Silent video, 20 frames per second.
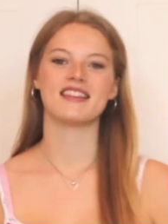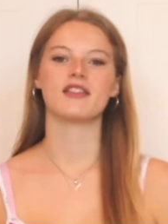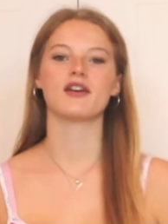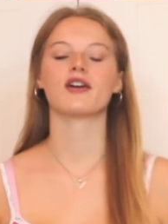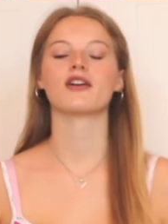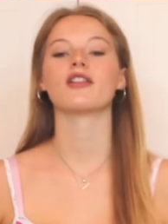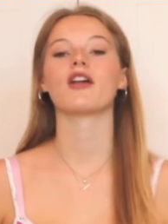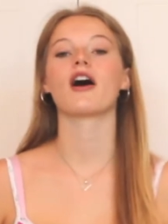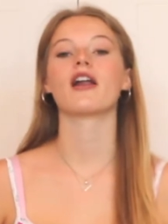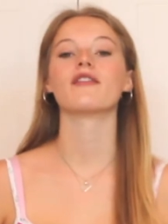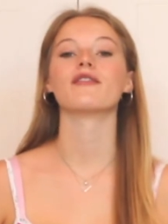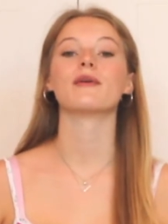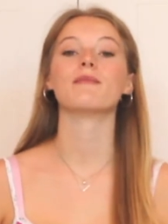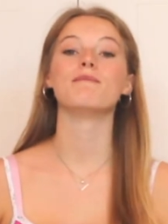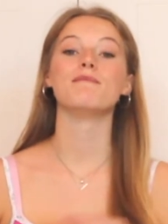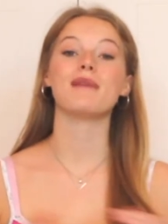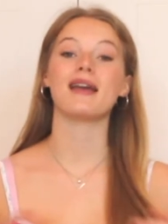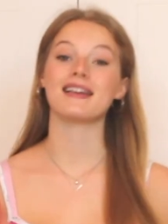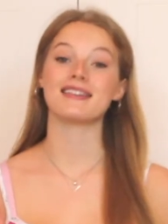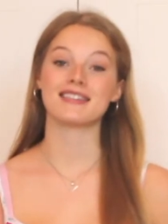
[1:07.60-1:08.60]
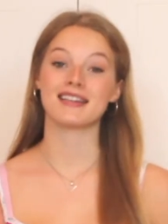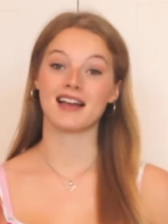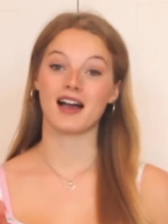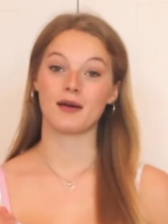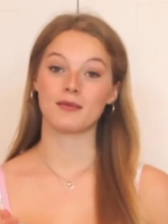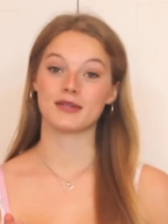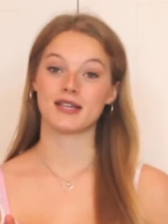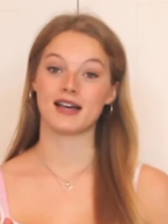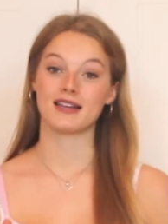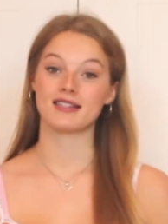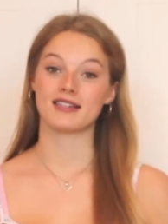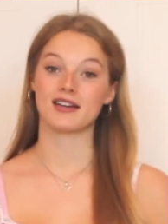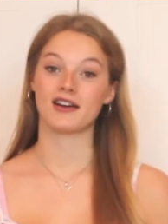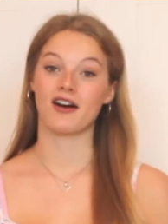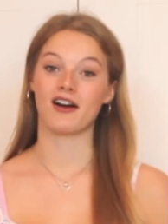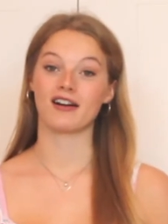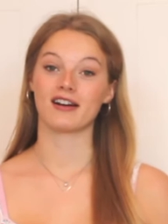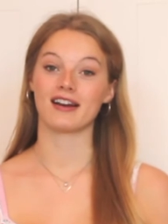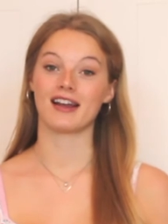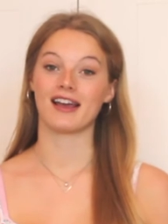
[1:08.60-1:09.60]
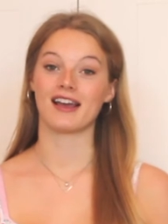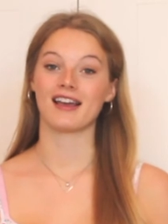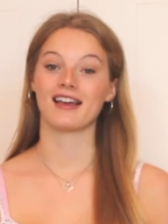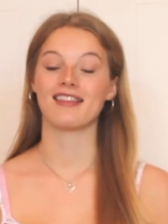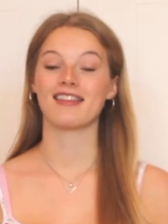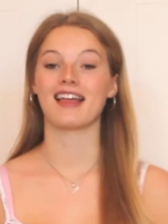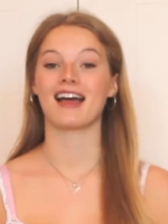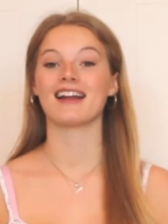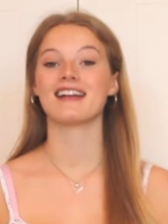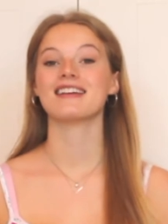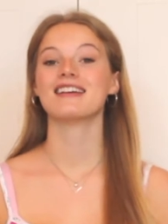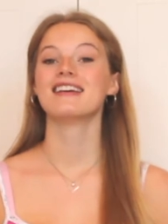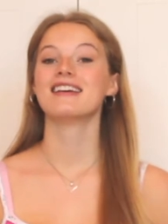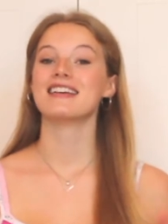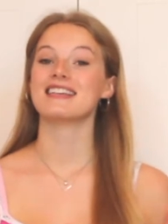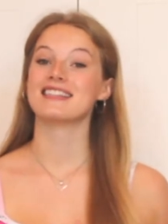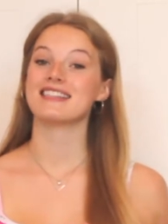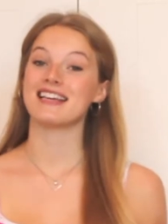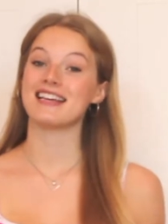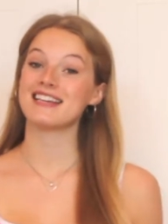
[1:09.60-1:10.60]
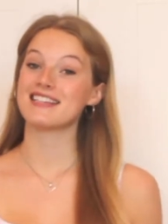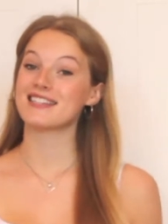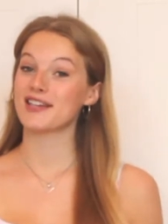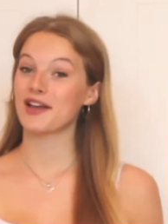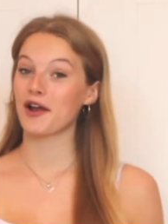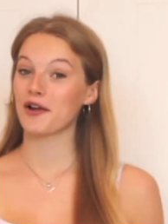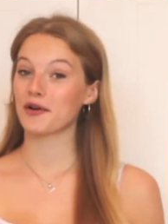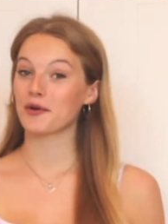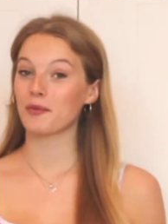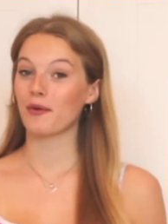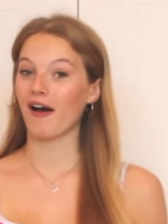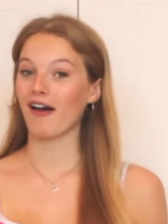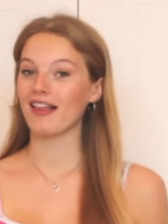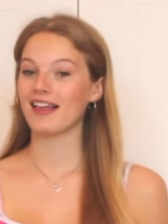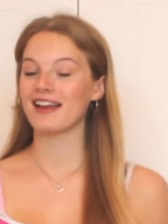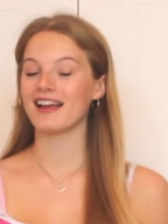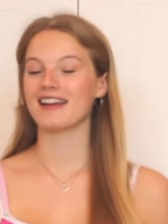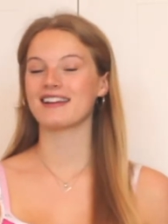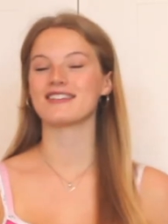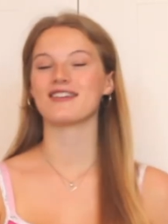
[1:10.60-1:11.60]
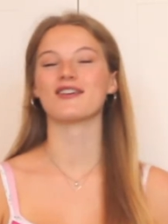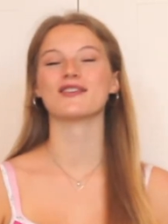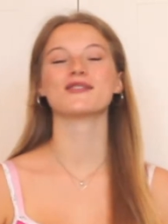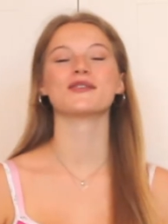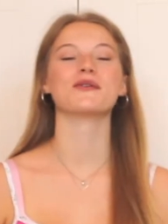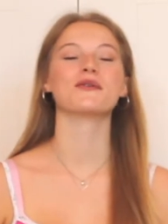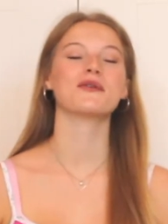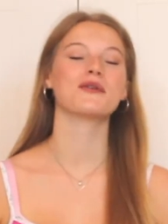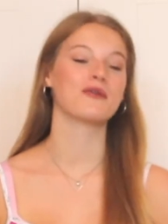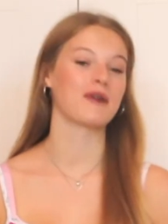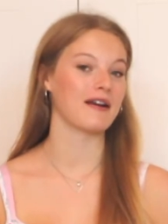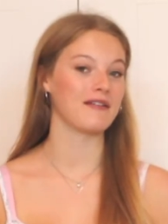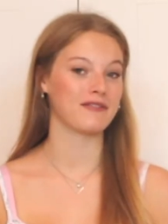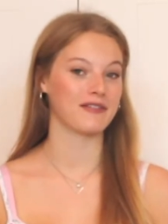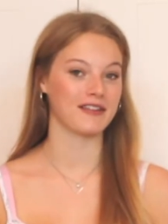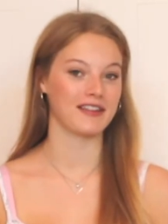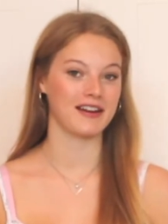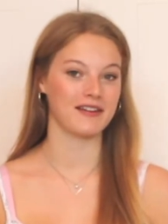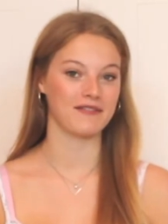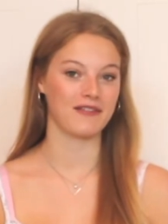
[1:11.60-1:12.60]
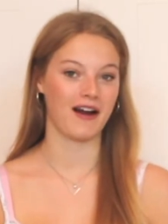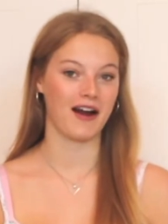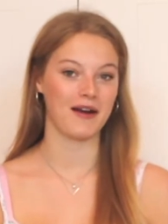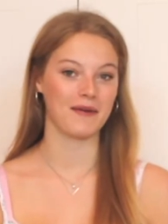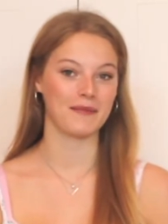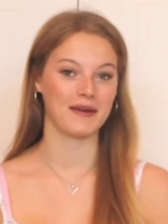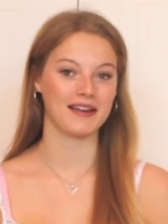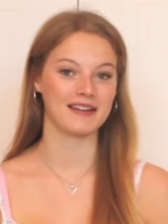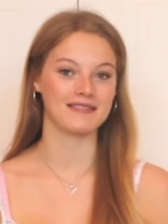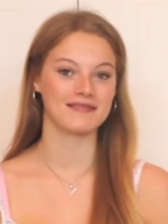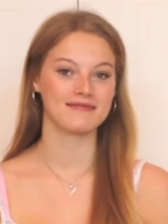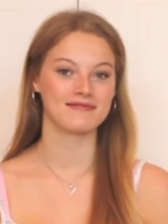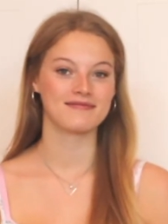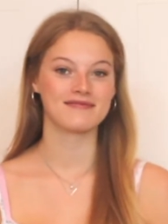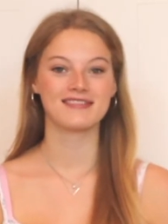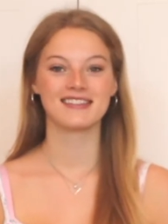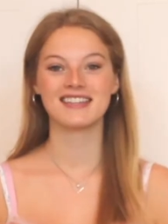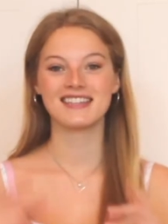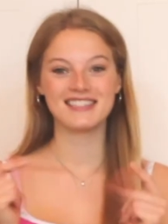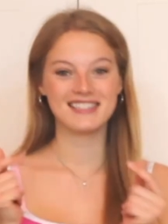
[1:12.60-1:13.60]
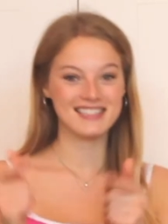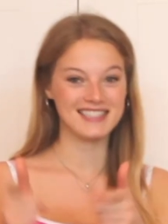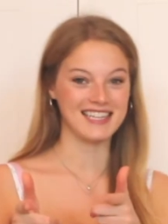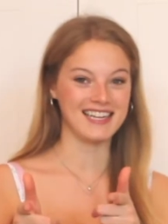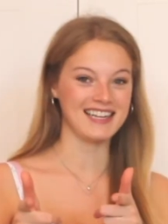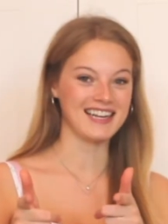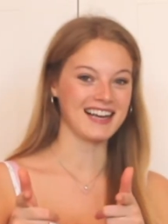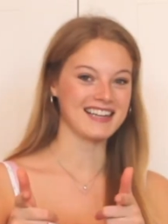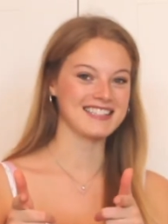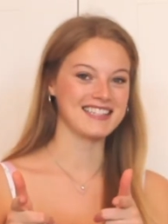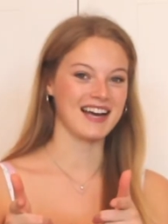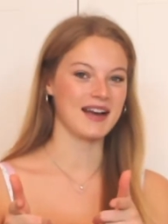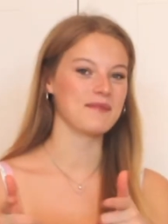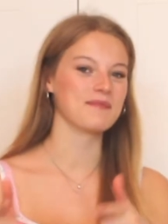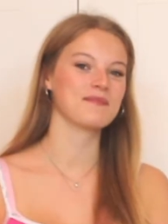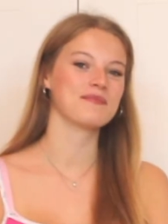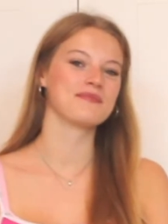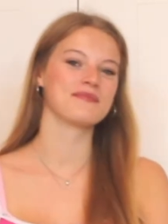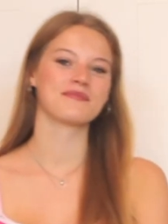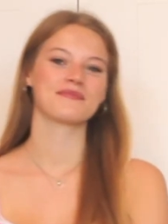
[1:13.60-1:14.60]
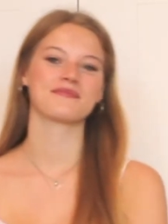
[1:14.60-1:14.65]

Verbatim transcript: there are a lot of amazing upsides to gardening that is easy on your wallet and also great for the environment. See you next time.